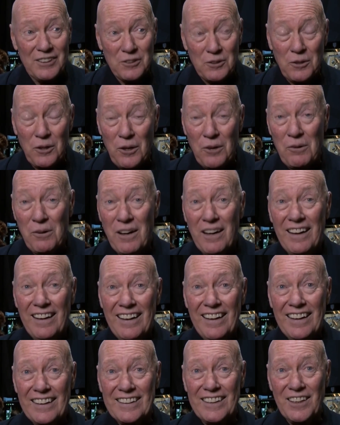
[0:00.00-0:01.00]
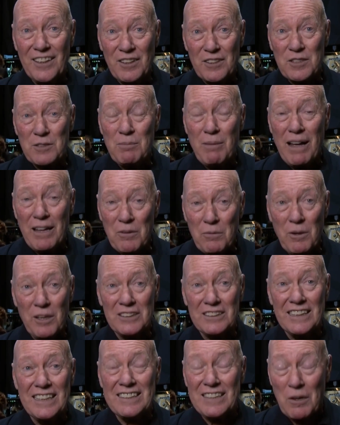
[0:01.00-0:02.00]
And you know, the
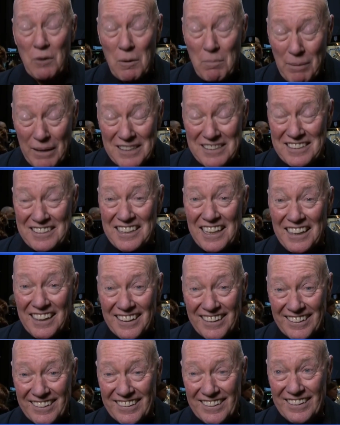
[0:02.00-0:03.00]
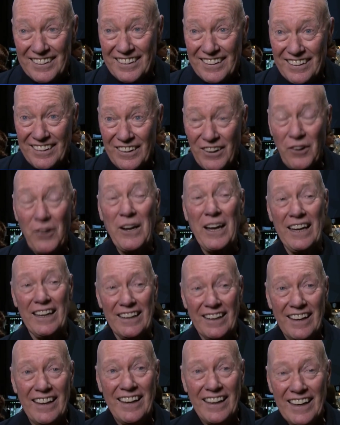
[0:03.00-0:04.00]
smartwatch is our best seller.
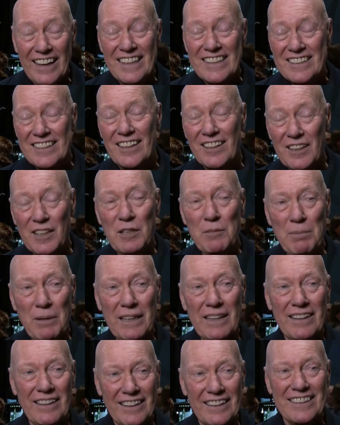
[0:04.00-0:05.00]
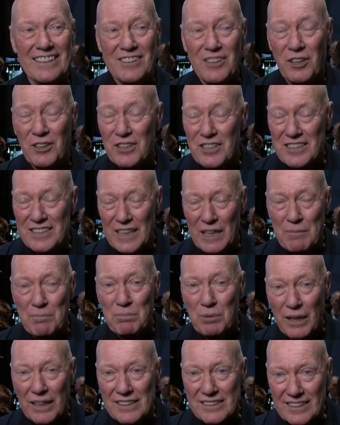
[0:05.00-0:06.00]
Okay, it's a little bit, it's not the same
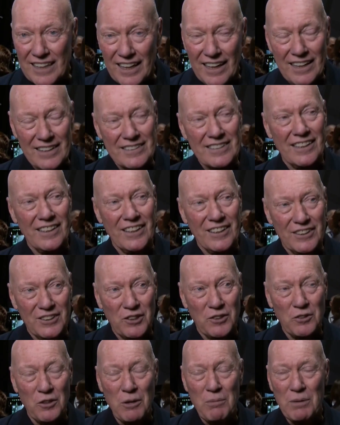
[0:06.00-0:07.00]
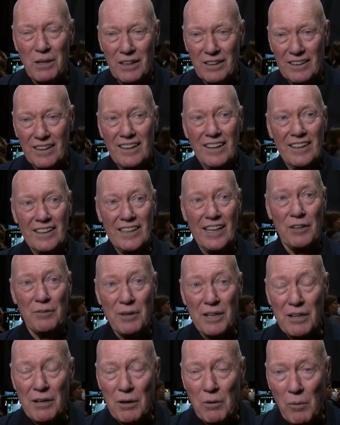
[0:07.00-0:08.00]
price as uh, the normal
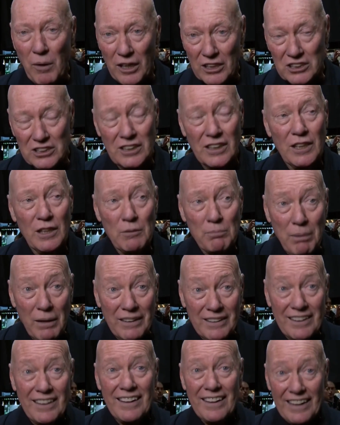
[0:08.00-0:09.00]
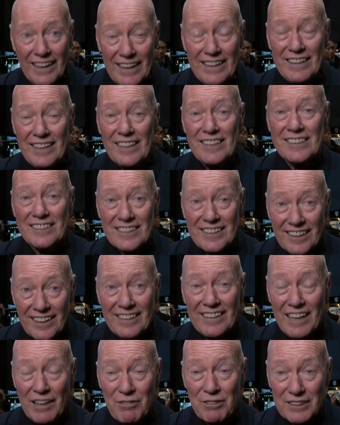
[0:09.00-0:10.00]
Carrera watch, but it is
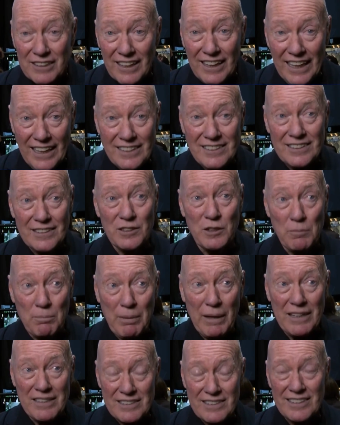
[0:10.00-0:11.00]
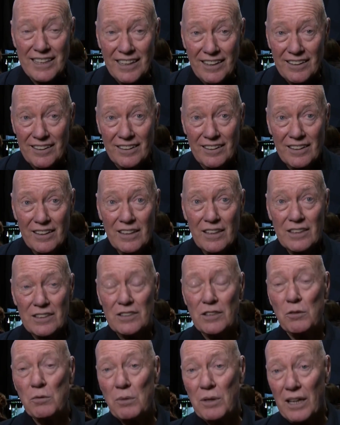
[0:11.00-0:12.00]
nevertheless the best seller.
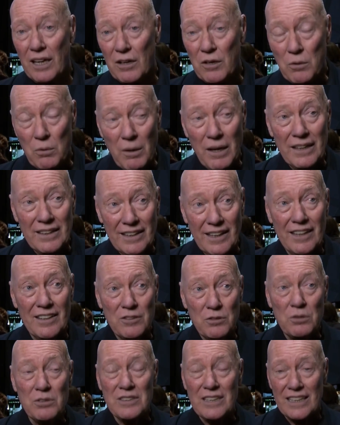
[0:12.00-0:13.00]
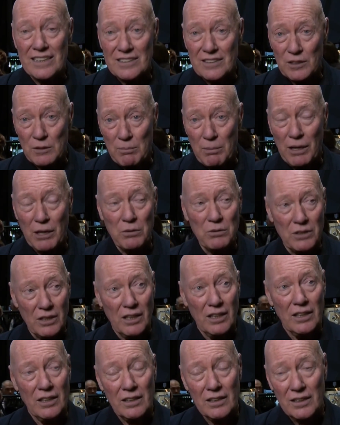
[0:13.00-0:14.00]
So we are quite enthusiastic about
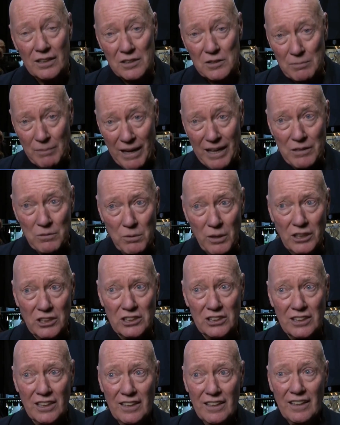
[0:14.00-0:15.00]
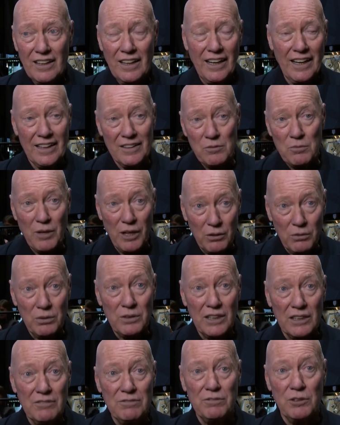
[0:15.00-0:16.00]
uh, the smartwatch and we are
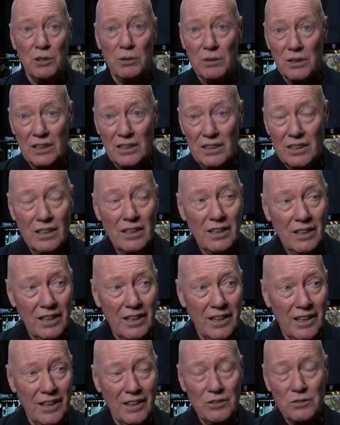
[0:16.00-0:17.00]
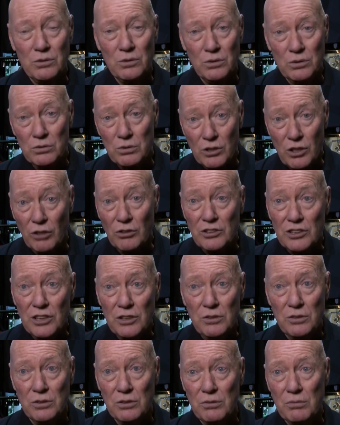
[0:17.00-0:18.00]
looking forward uh, to, to
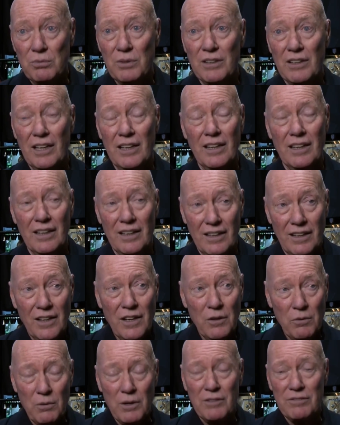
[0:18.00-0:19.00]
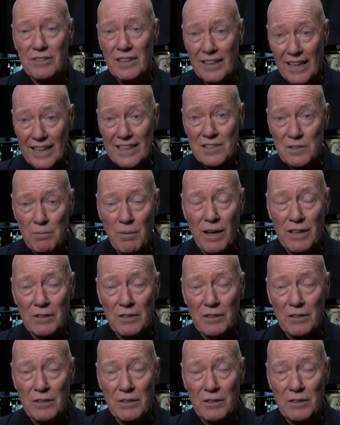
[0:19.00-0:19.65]
continue with, uh, with the next